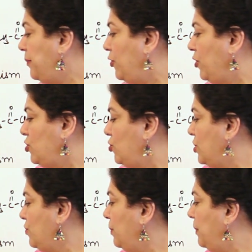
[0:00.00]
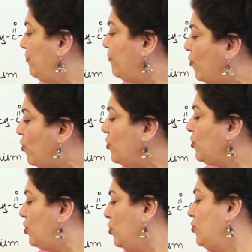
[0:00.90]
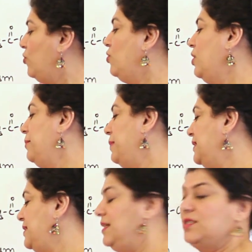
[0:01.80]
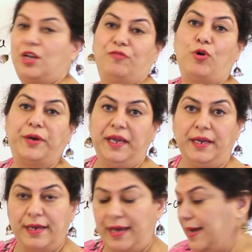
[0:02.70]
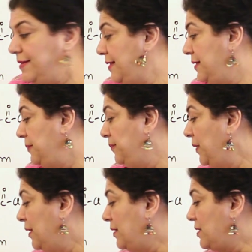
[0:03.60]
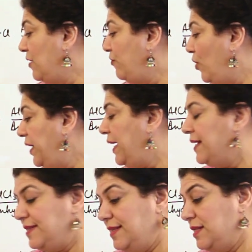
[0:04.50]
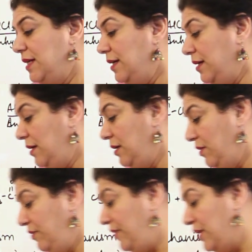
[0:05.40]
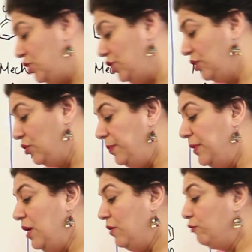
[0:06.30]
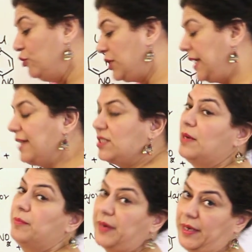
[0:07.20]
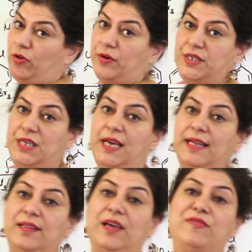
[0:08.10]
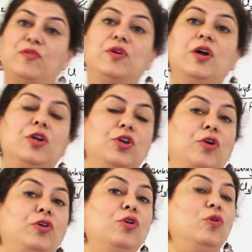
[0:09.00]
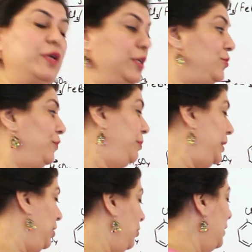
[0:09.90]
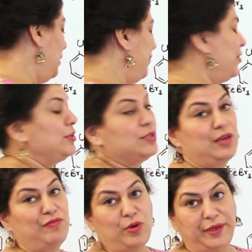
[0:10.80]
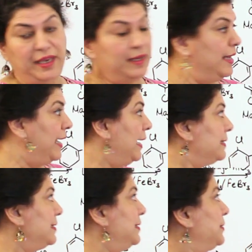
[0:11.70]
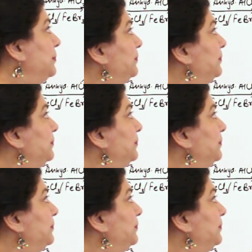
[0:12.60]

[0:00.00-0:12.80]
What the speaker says: product. So this would be 4-chlorobenzene sulfonic acid. The sulfonic acid functional group would get priority, and therefore your locant would be lower for the sulfonic acid.